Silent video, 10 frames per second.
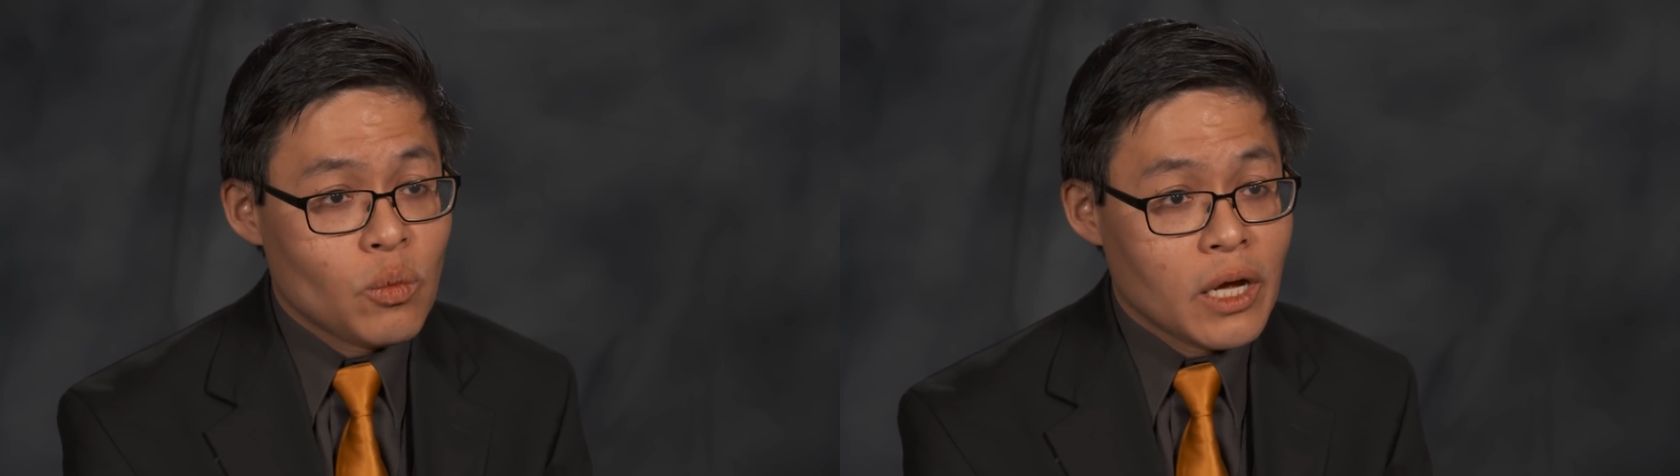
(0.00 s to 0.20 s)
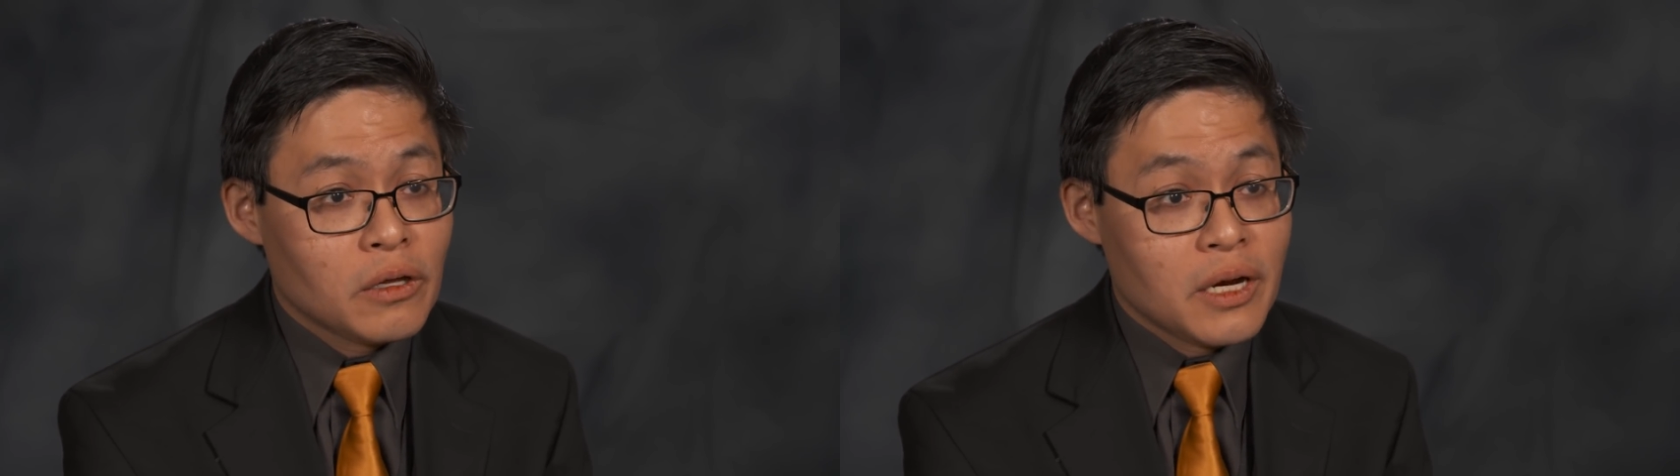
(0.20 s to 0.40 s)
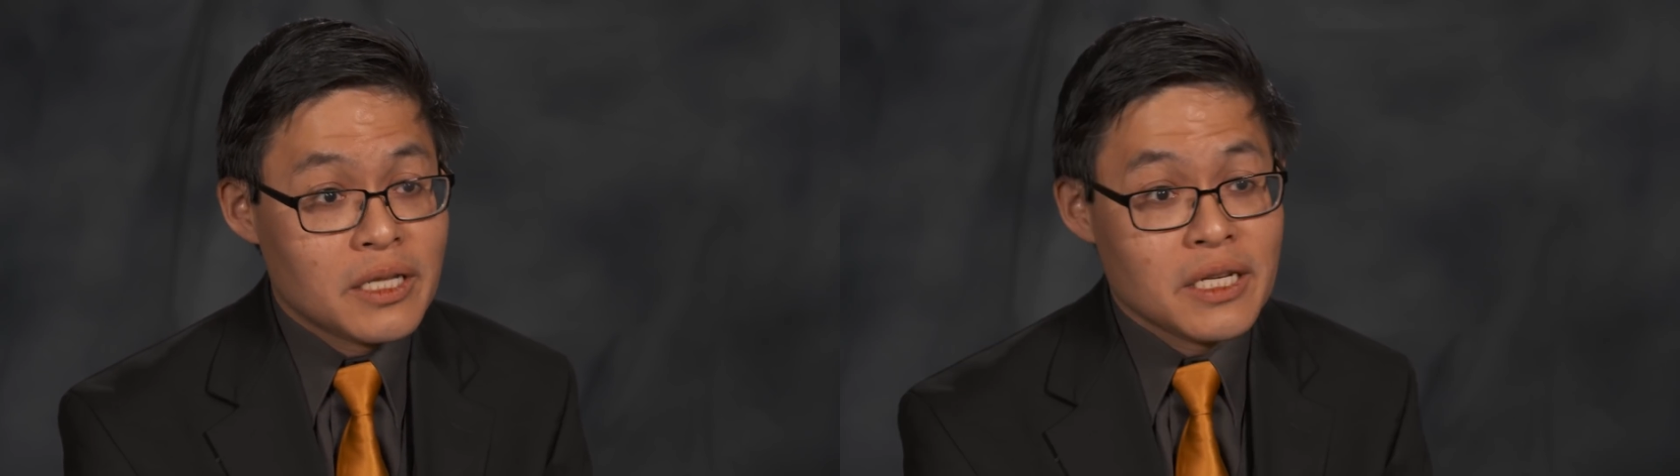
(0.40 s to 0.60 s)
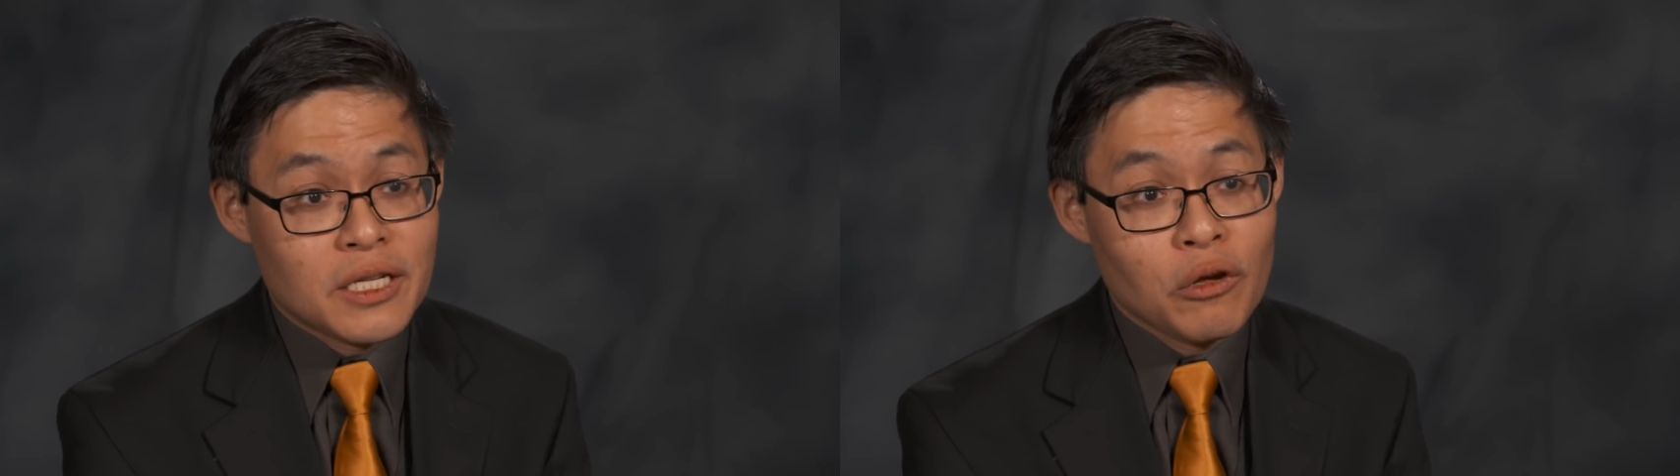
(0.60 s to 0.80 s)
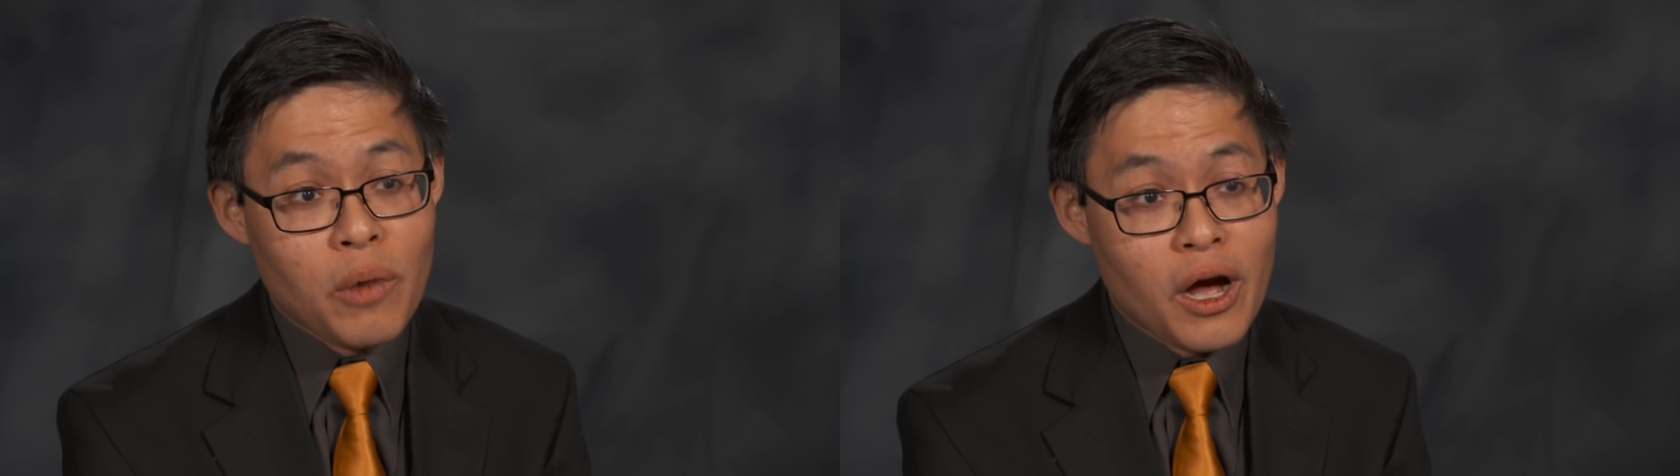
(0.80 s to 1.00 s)
whether it is
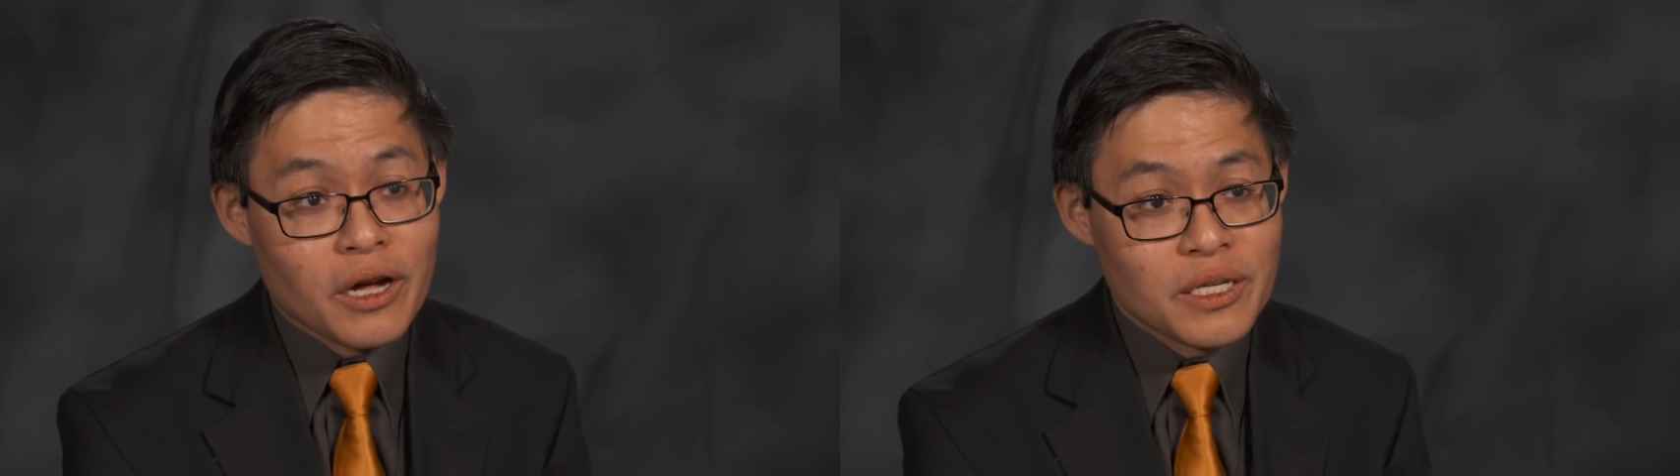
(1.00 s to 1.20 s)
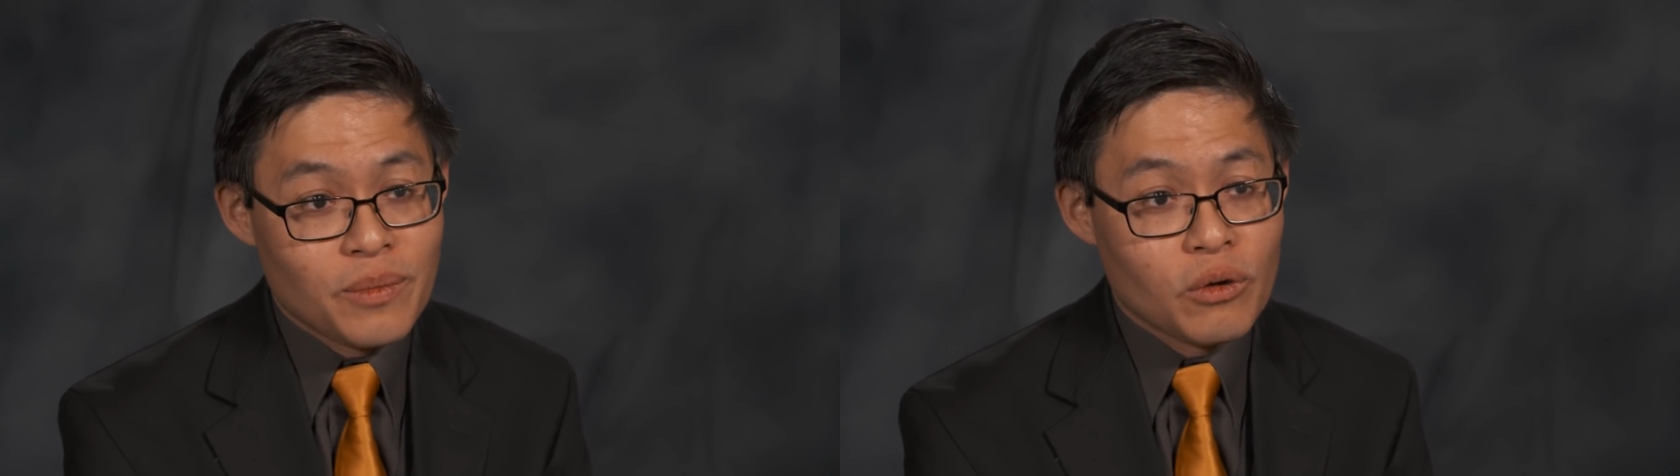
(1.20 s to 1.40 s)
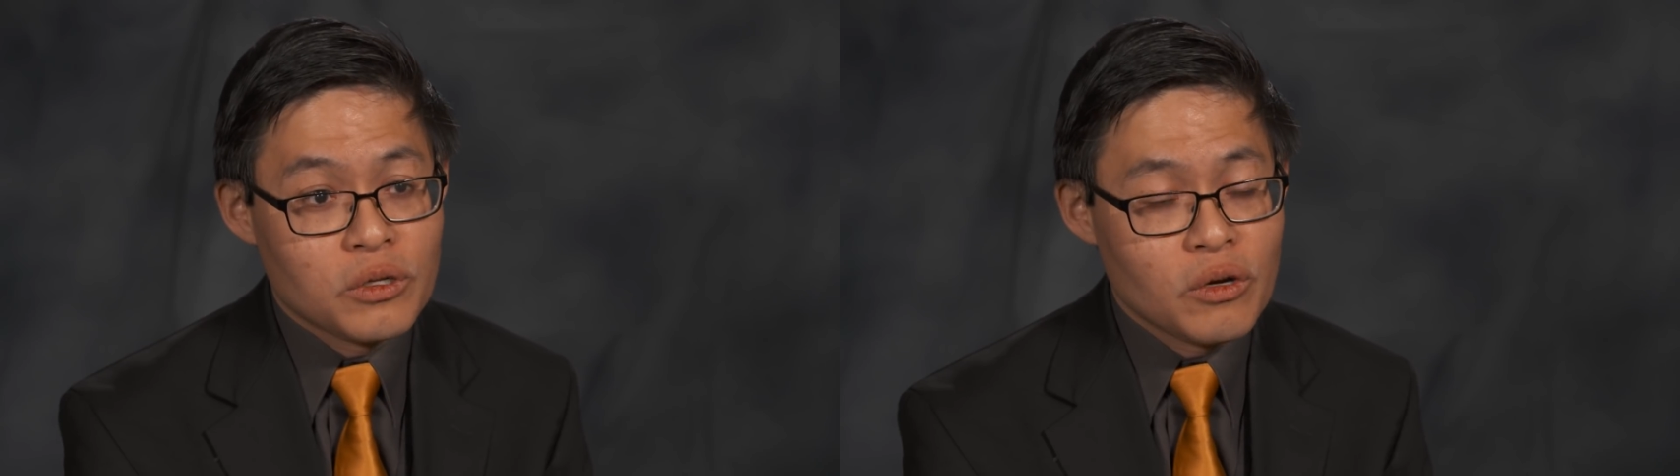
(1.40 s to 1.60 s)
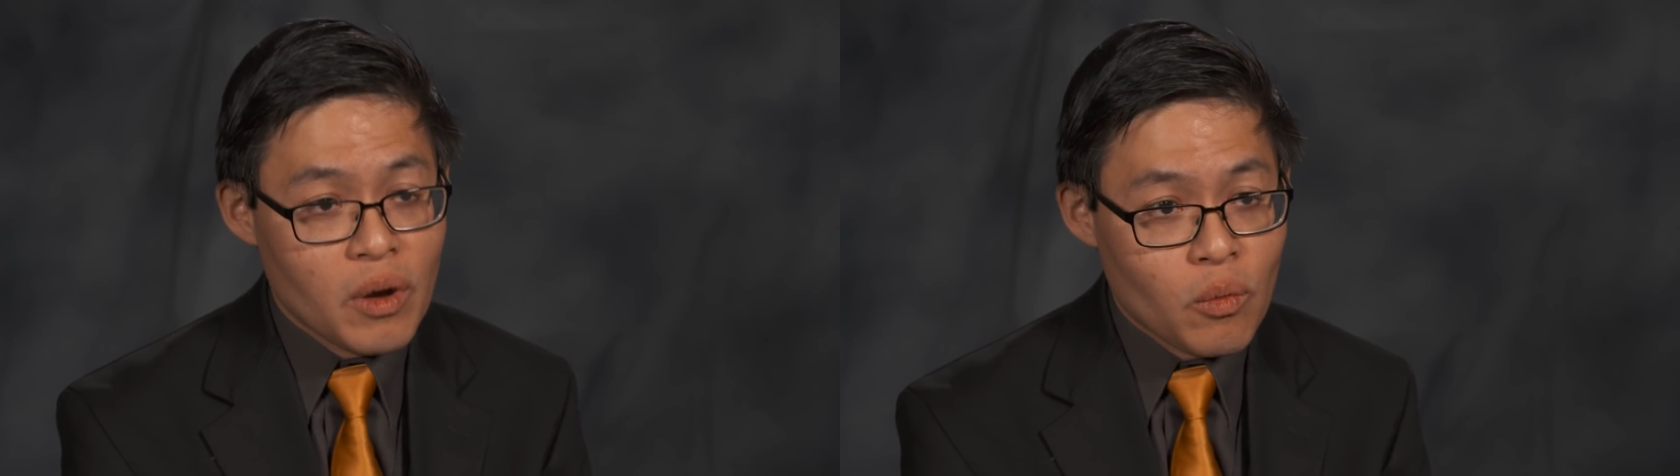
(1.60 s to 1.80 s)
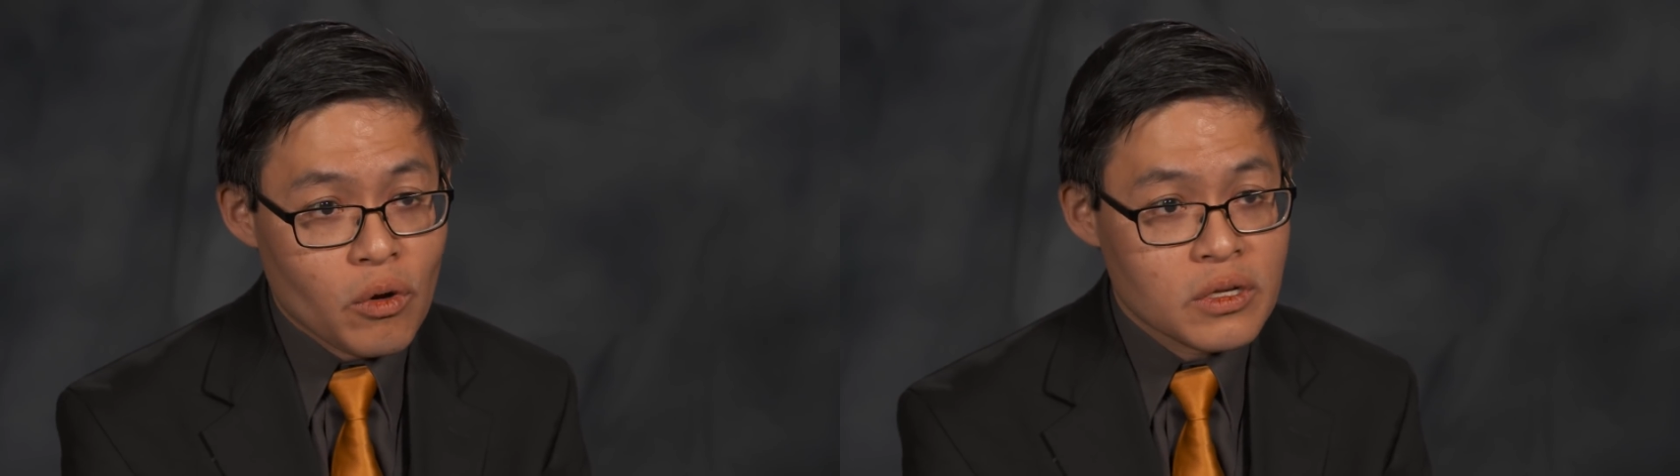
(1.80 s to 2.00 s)
still possible to
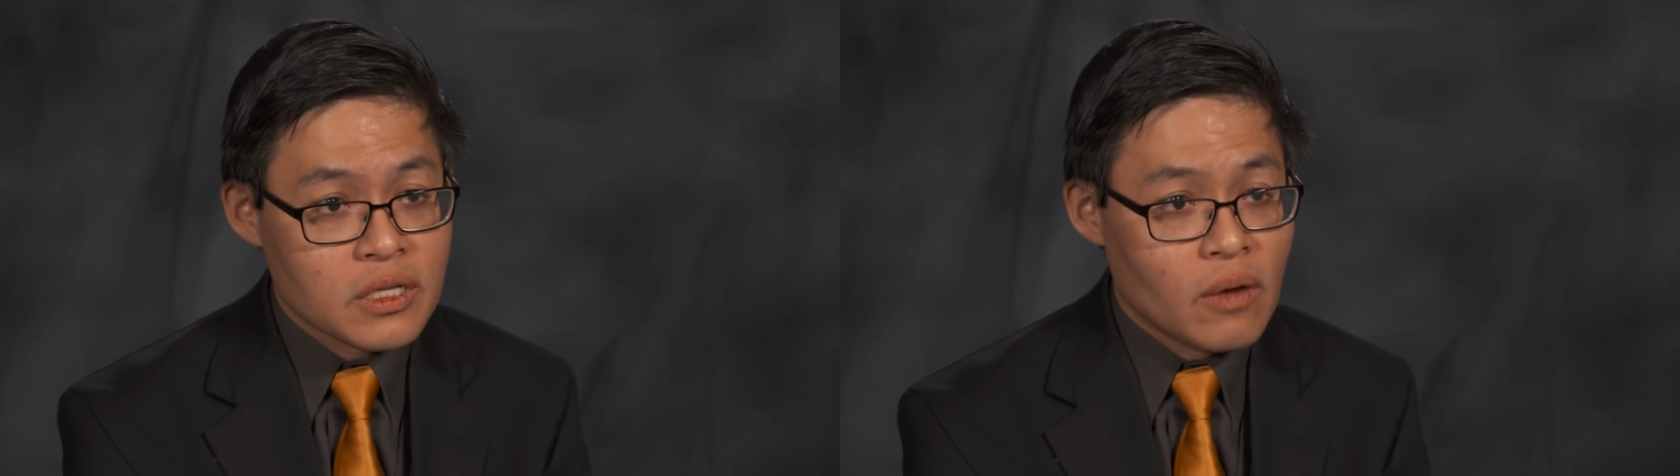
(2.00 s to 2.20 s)
reverse